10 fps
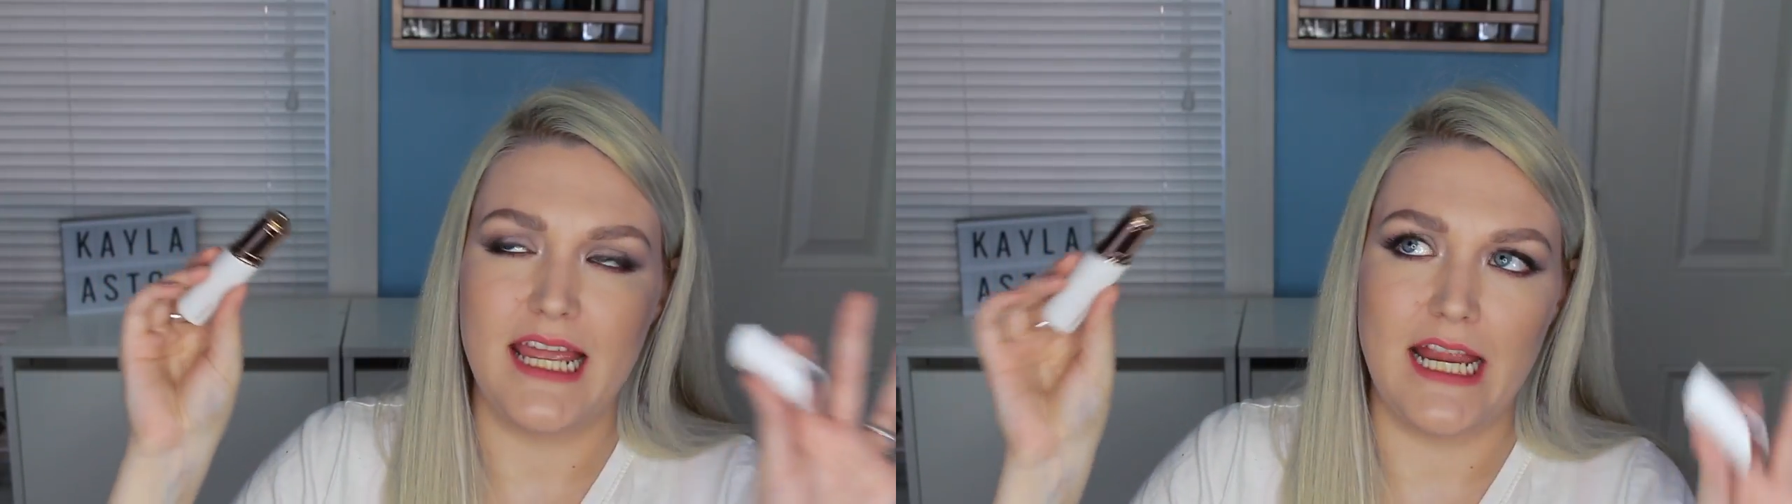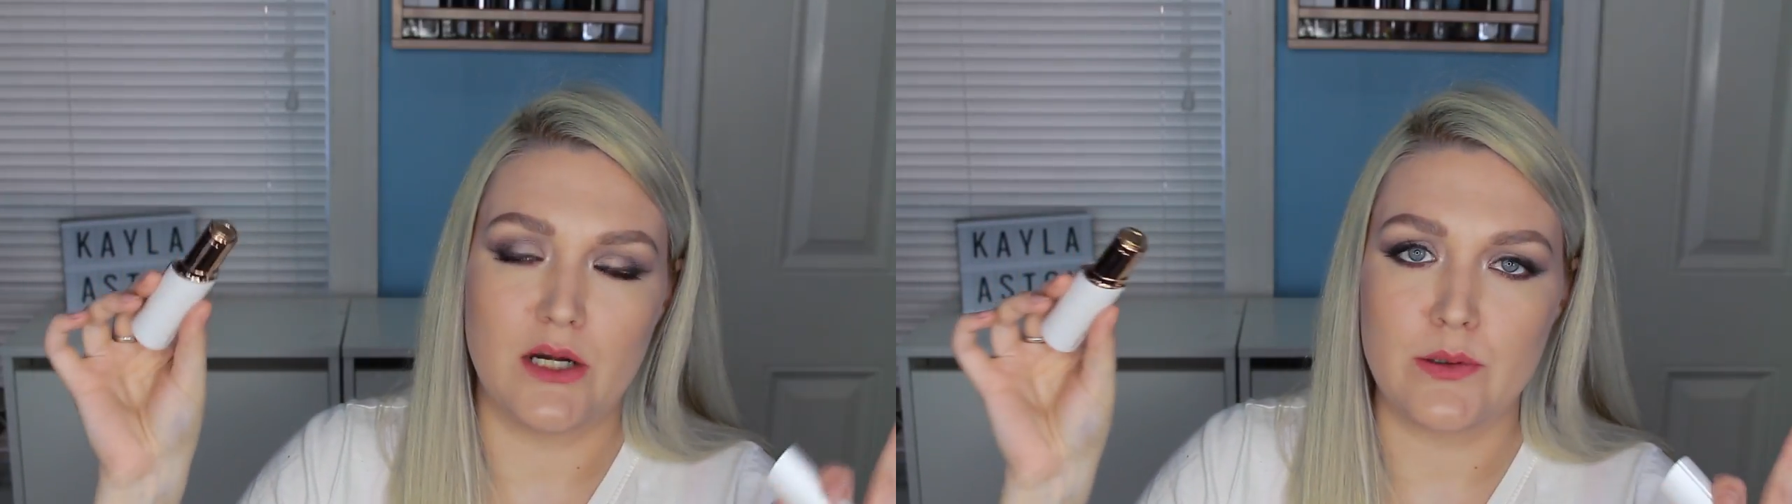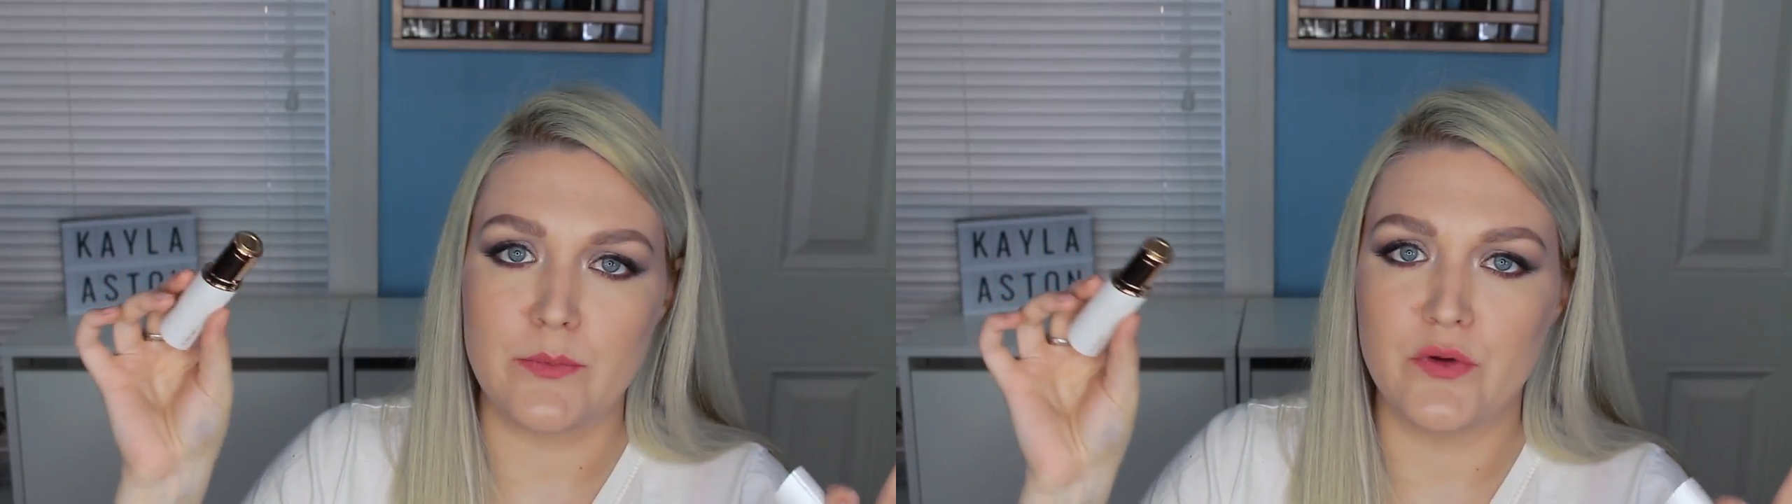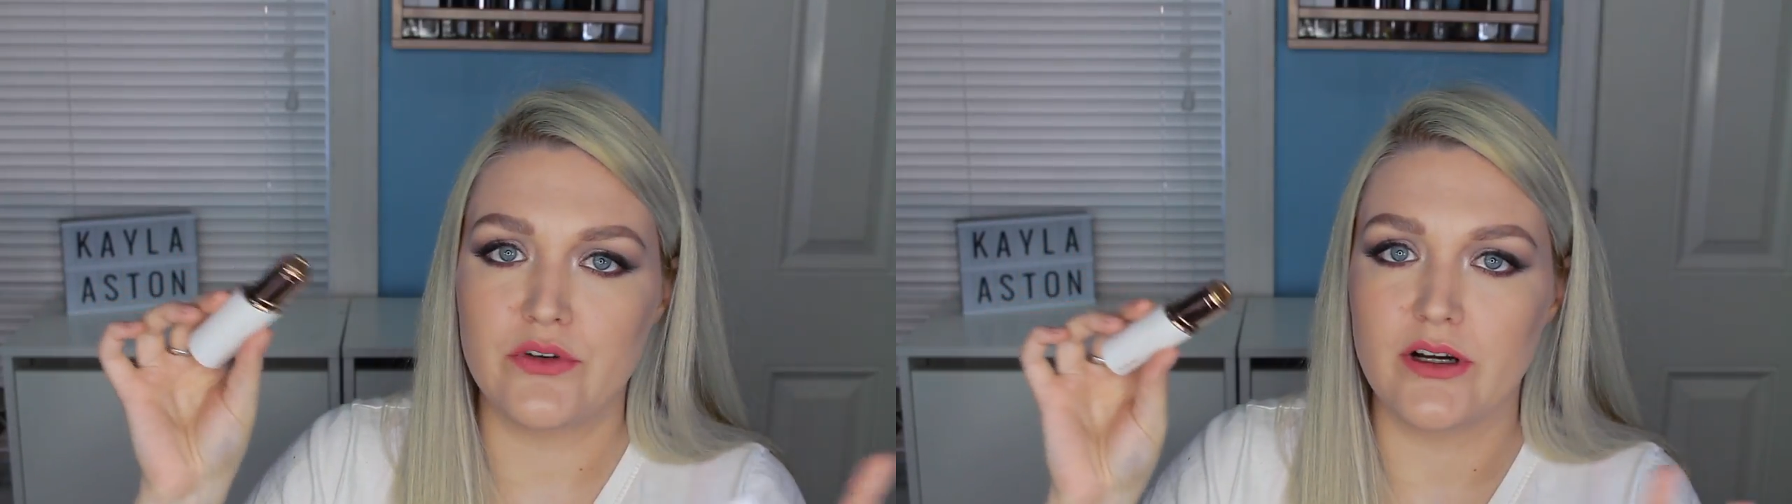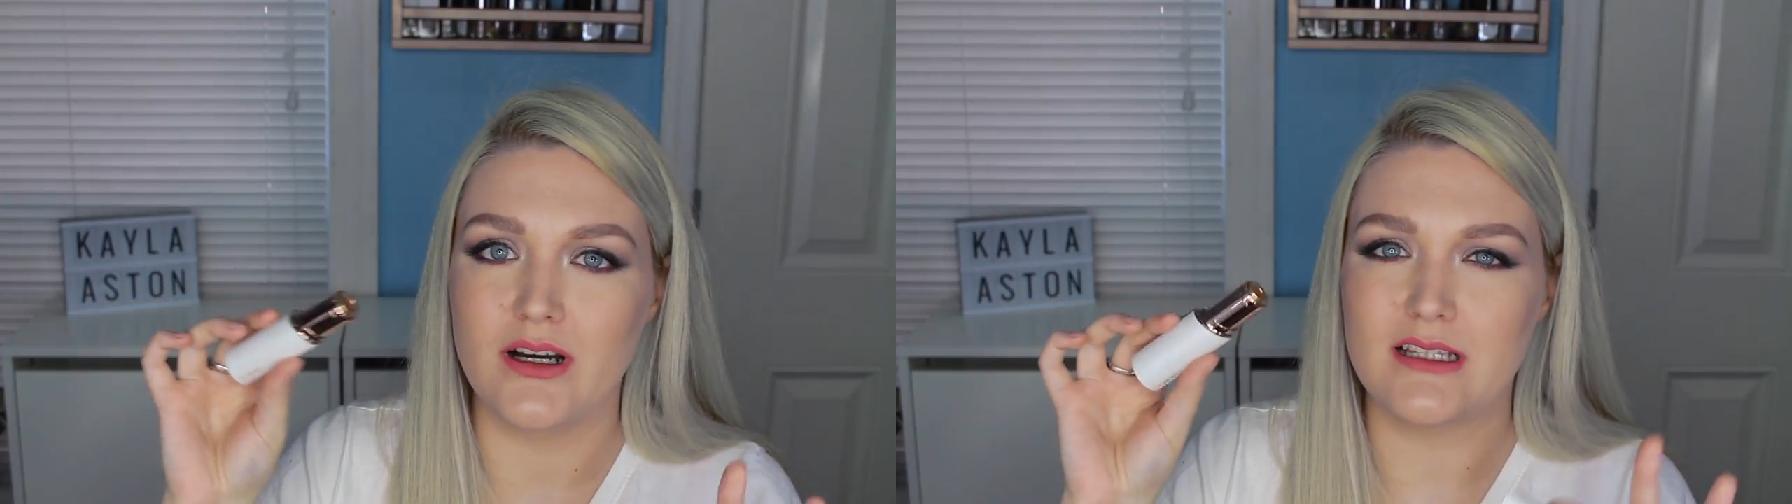hair
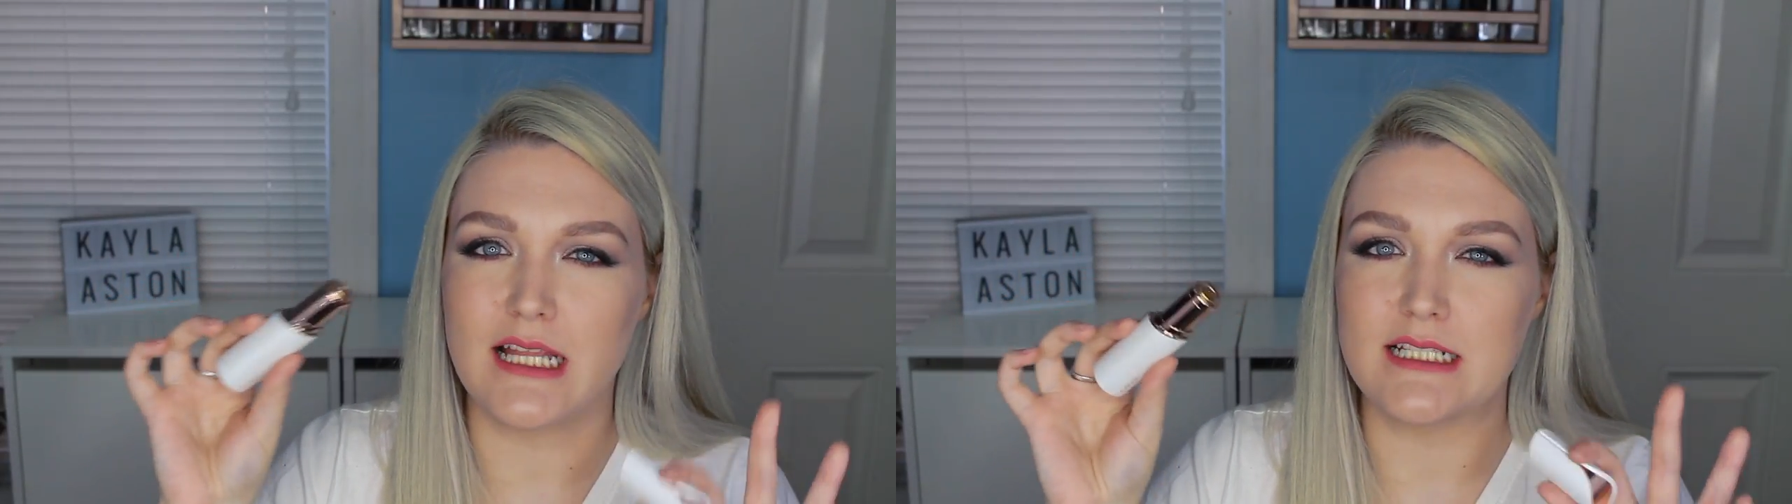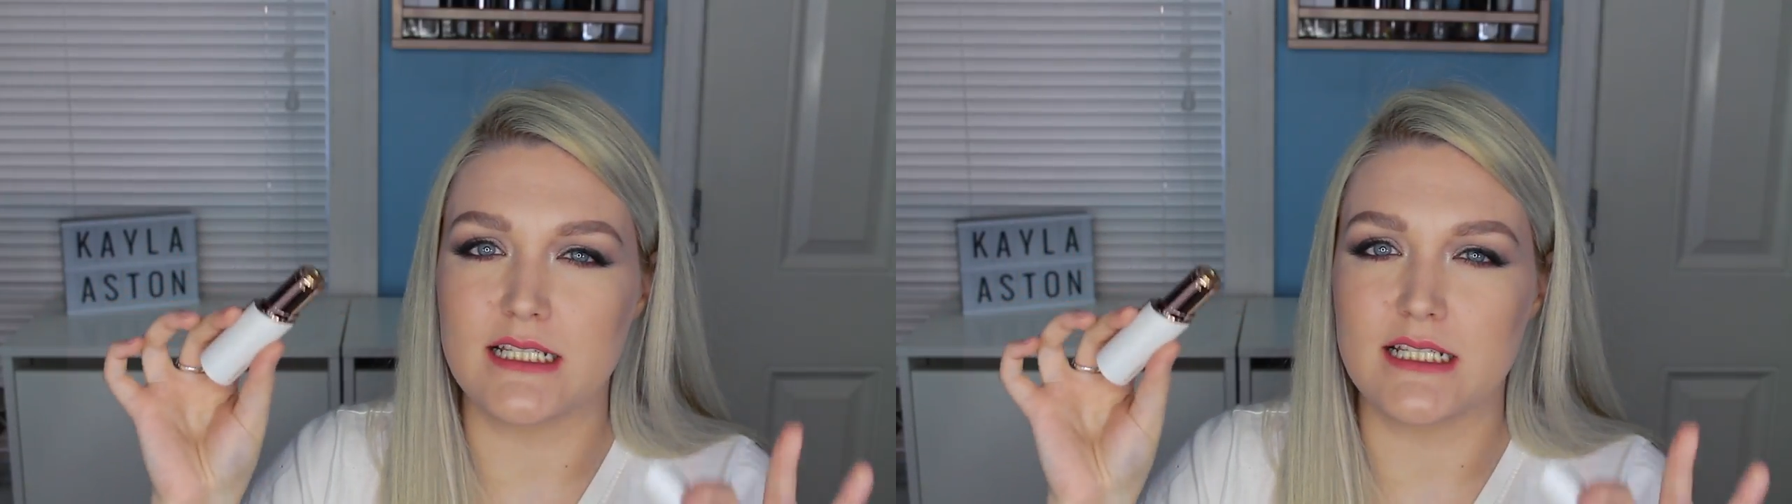remover that